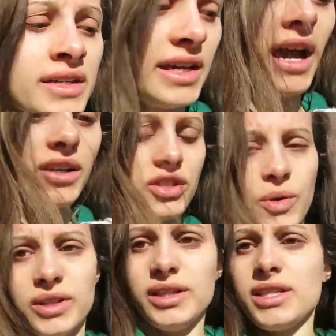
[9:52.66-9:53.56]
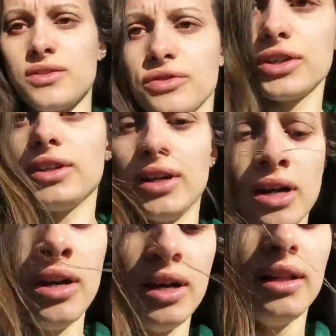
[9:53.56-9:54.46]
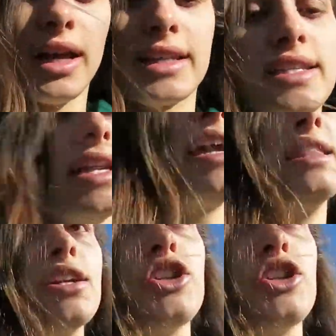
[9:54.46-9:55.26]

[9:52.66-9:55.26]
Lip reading: yeah, so at least for like today at the